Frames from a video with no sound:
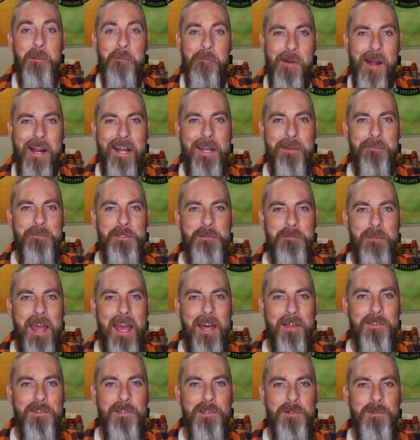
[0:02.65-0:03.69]
My name is
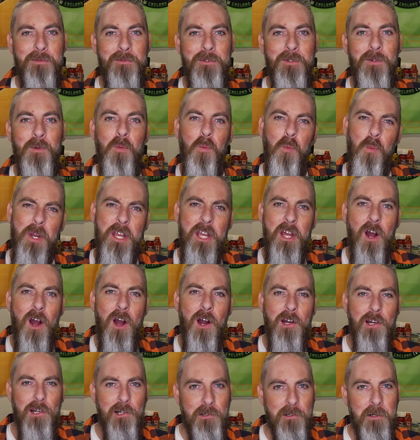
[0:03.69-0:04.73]
Matthew. We
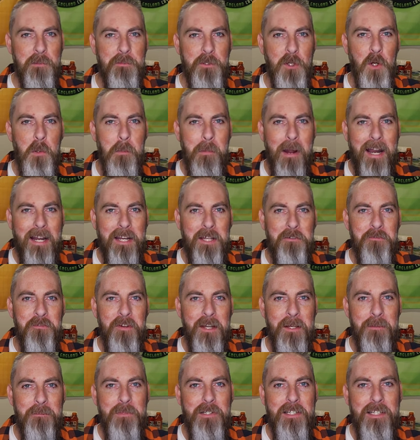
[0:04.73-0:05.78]
are Crypto Mining
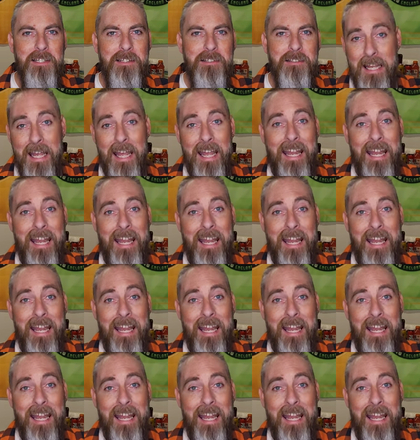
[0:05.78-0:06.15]
Family.